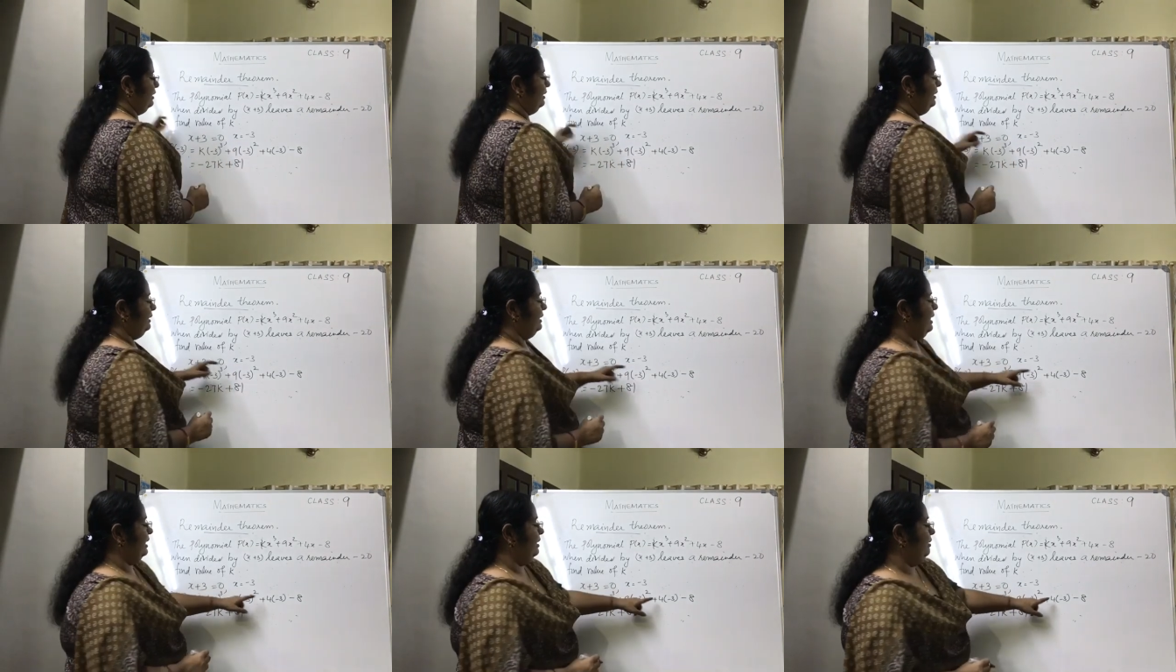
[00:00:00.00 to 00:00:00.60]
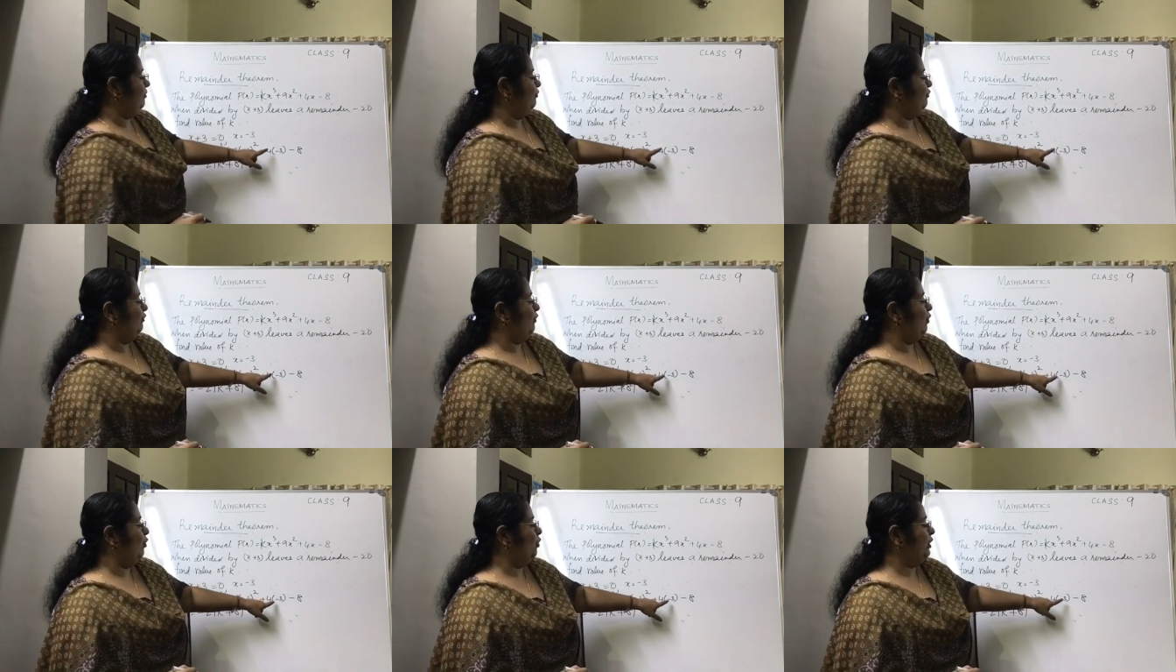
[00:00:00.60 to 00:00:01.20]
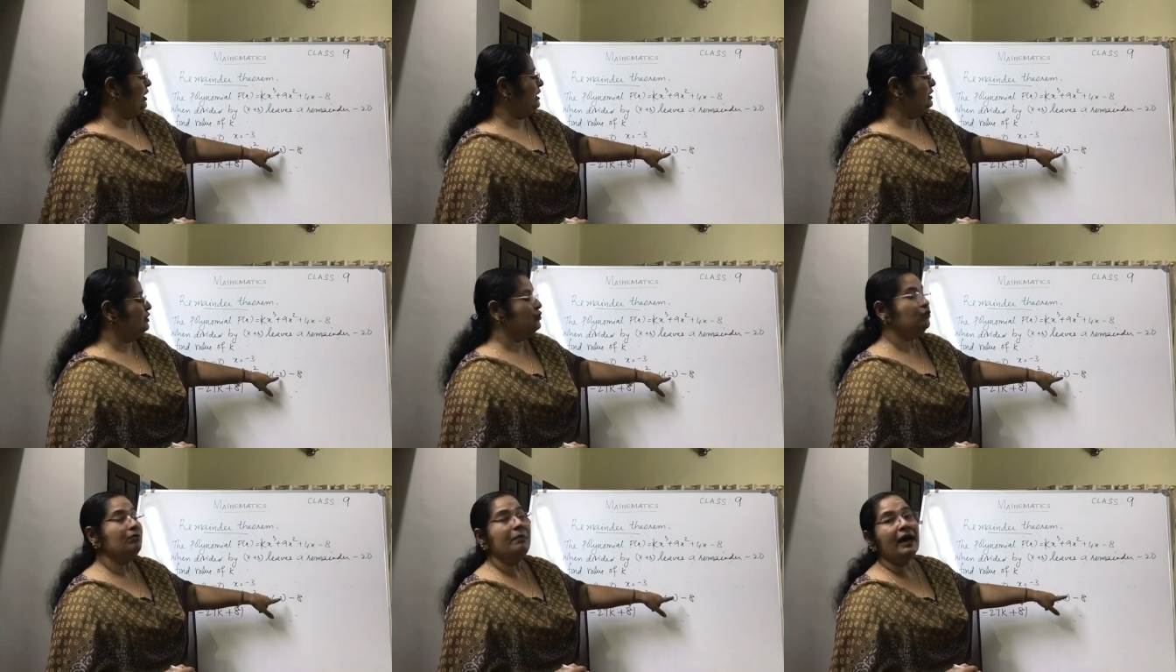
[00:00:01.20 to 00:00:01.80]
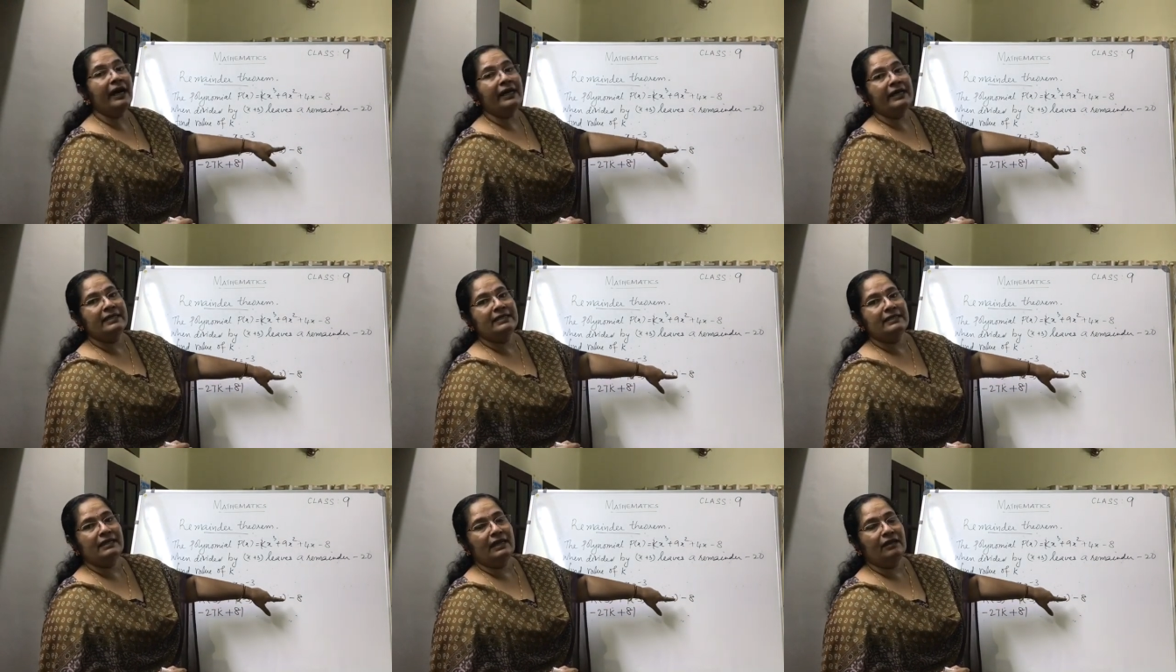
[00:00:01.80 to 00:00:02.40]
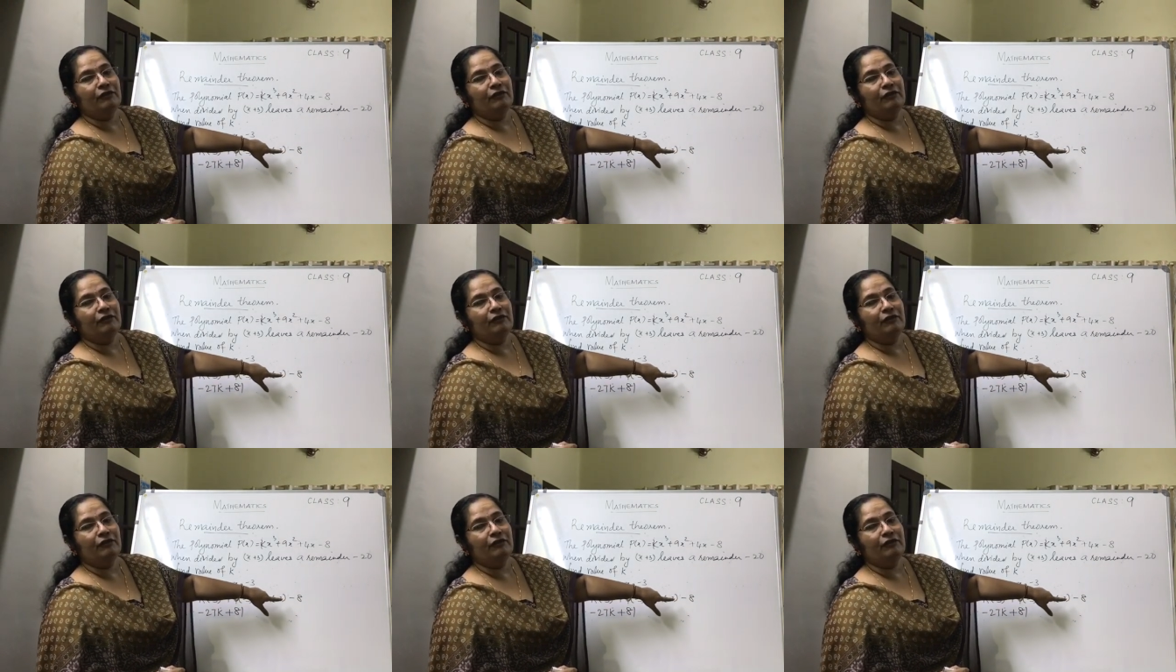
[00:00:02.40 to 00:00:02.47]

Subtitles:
Then 4 into minus 3.